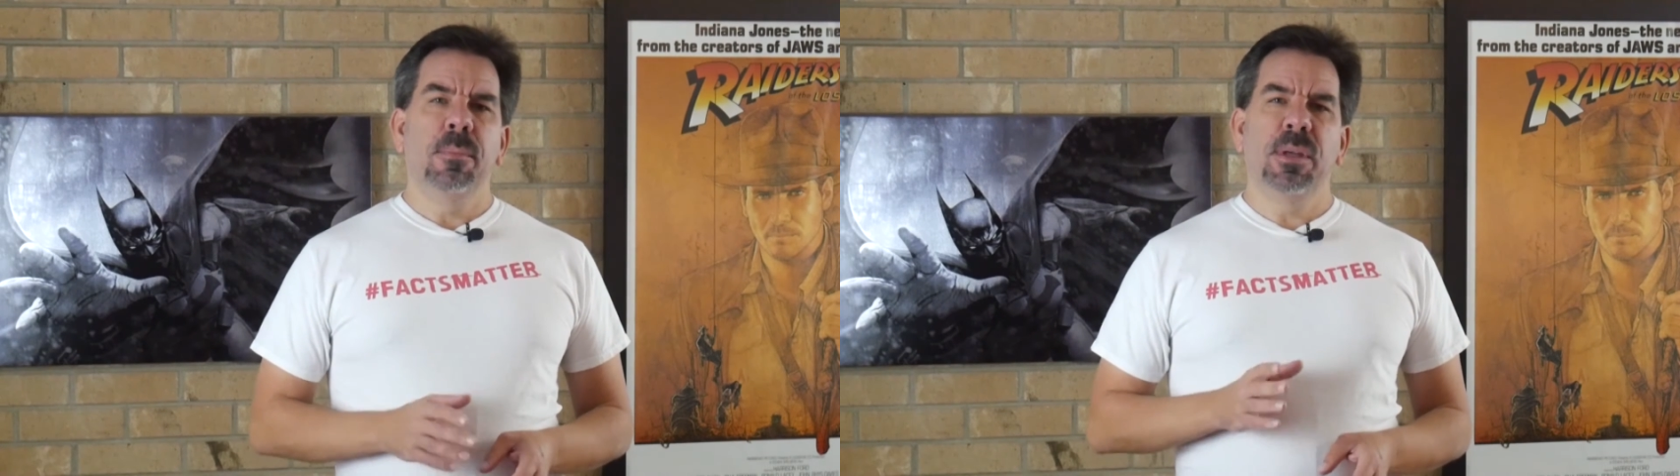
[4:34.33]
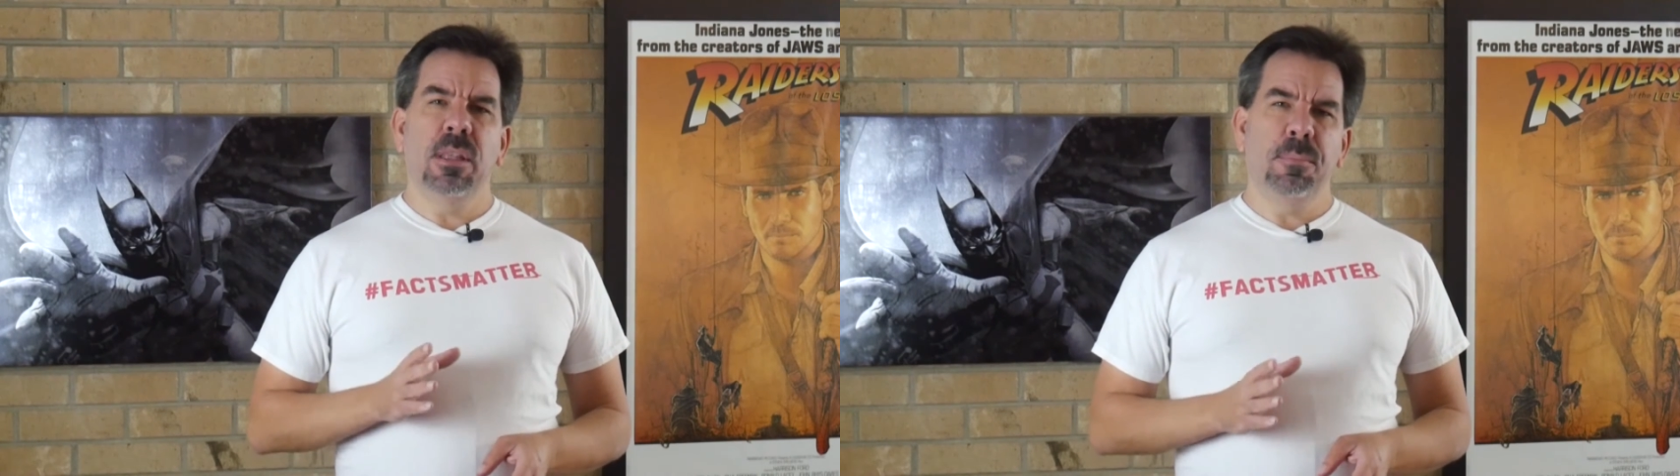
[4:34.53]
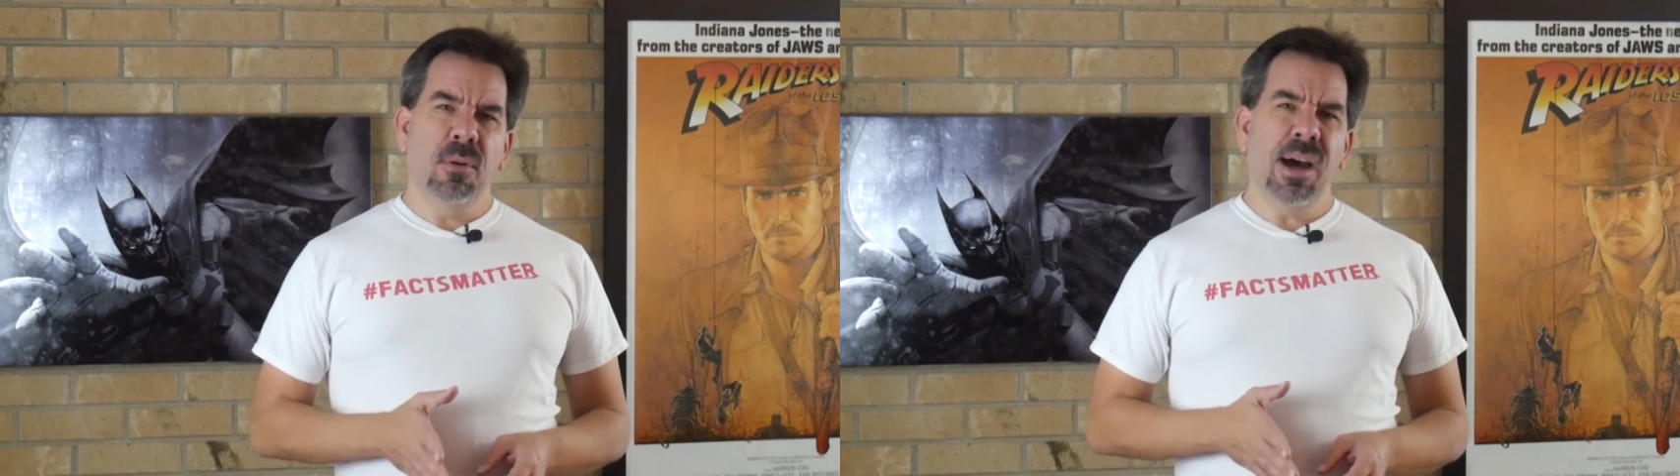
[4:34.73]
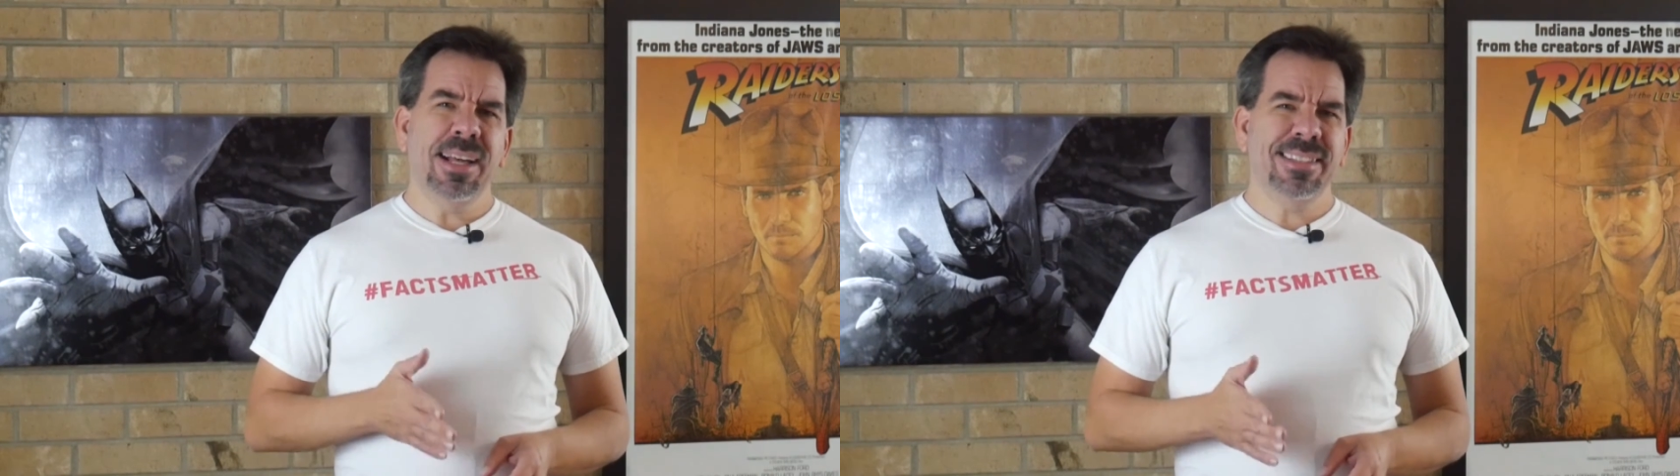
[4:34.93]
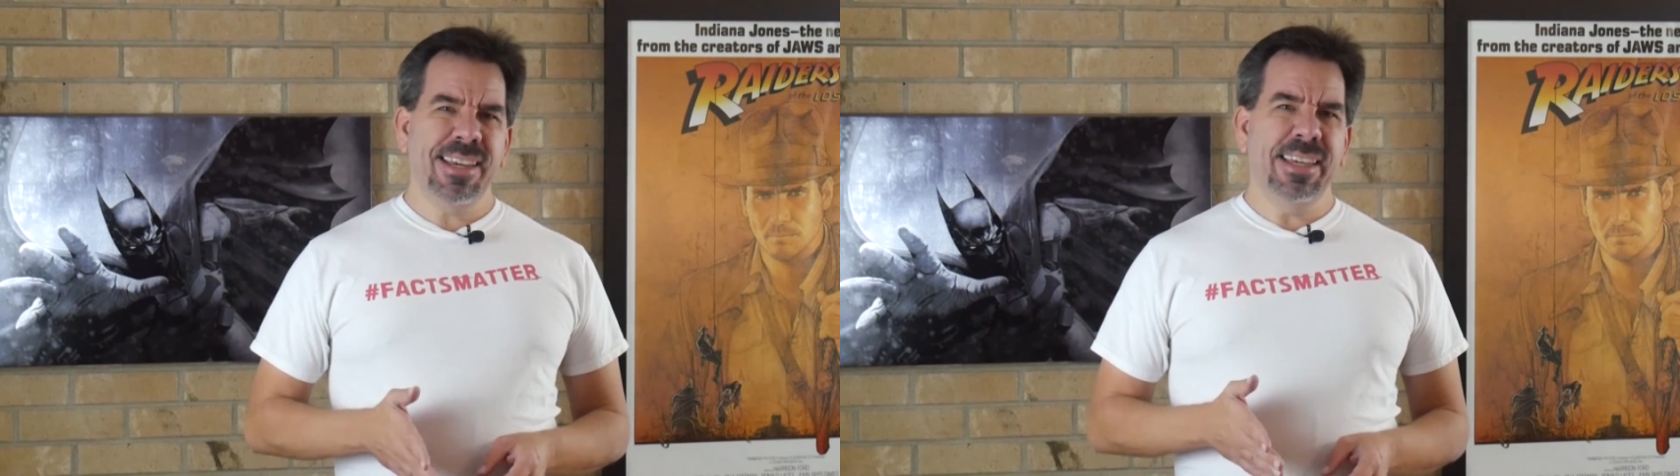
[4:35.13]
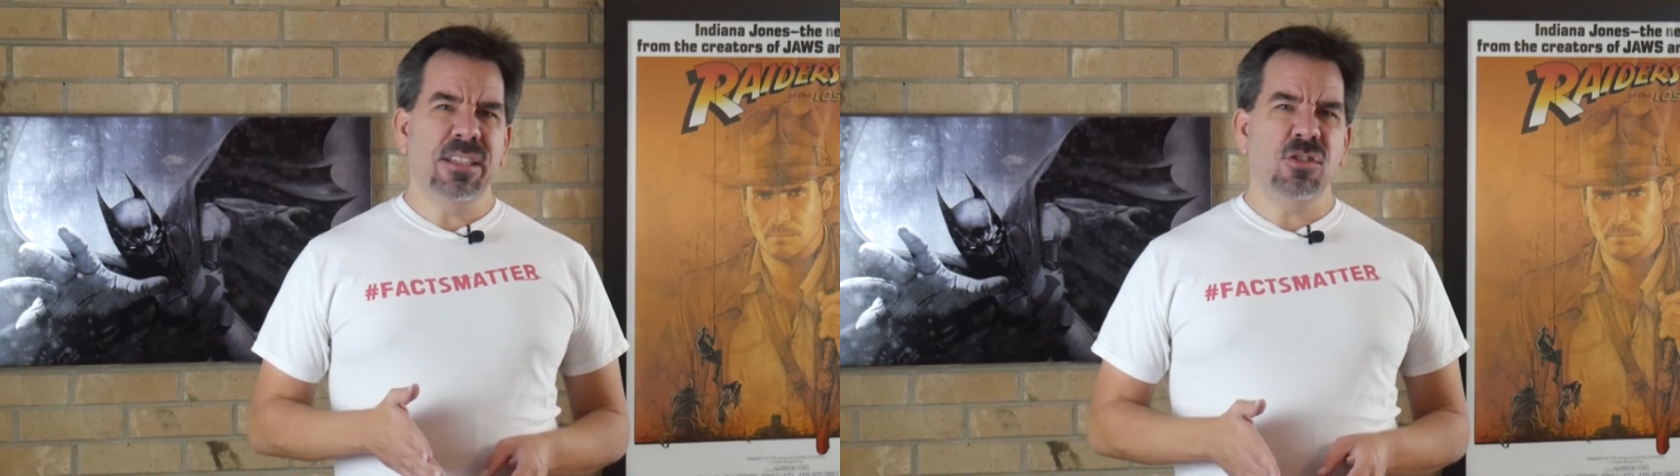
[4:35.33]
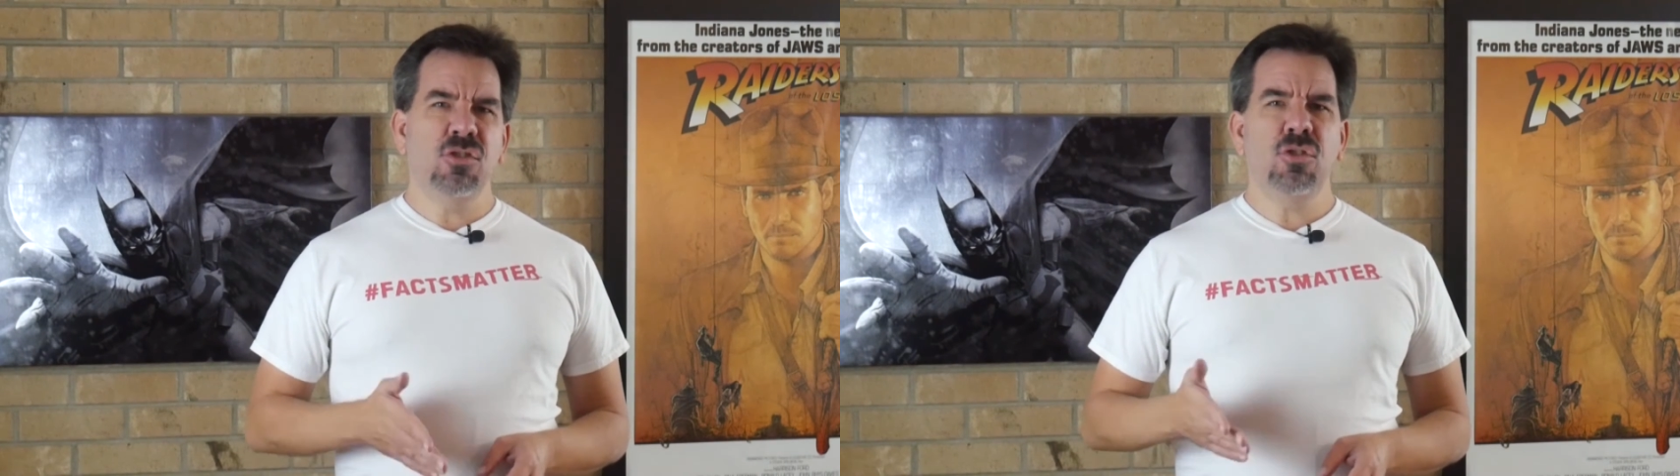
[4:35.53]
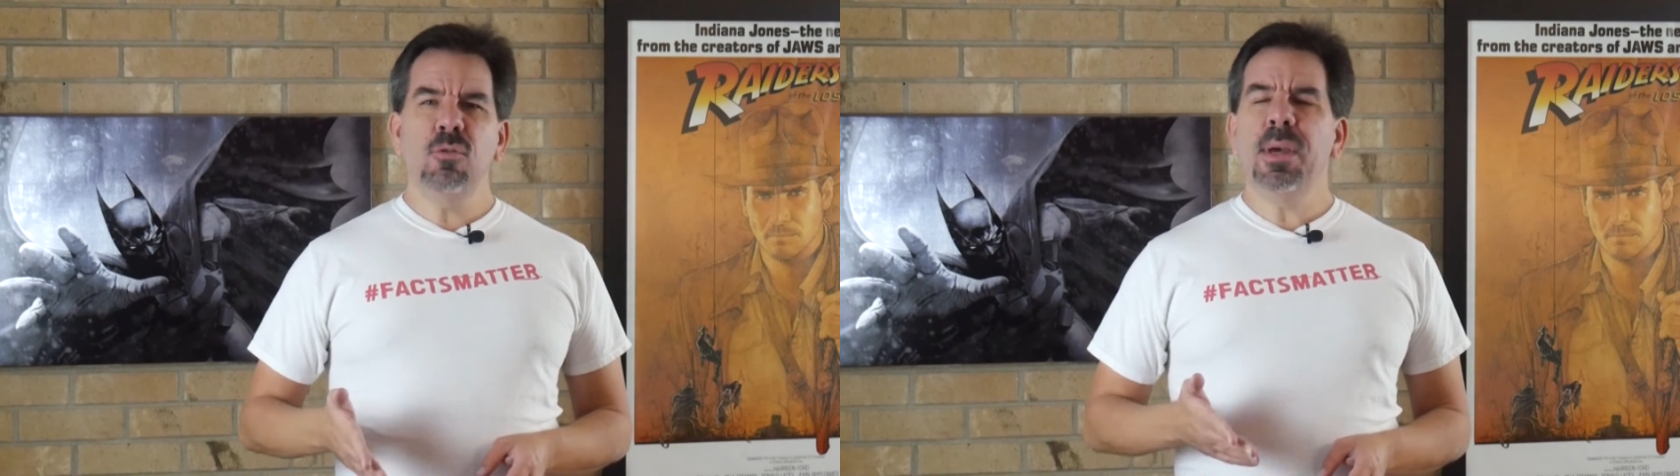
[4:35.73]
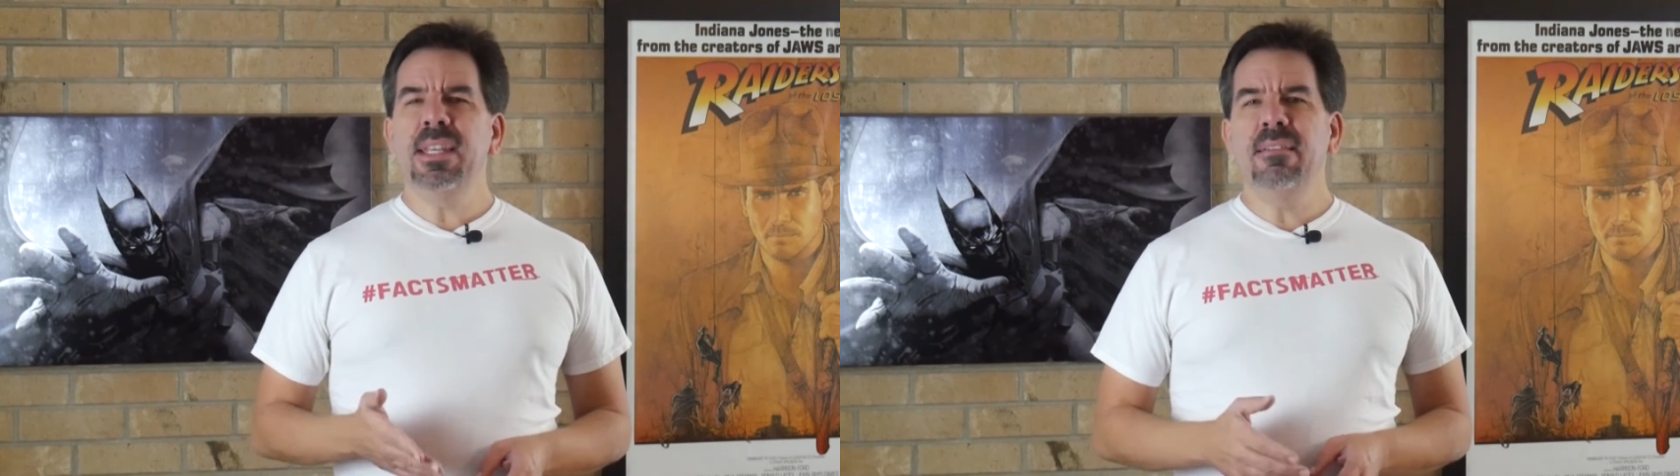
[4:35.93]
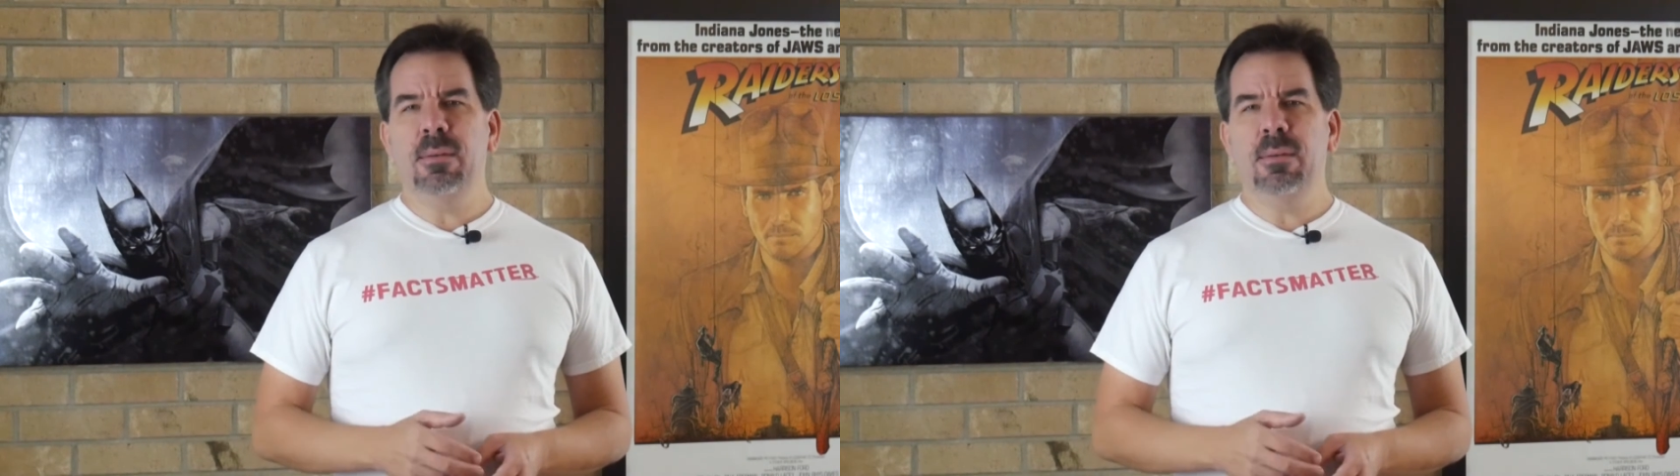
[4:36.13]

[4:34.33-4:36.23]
but the plot takes too many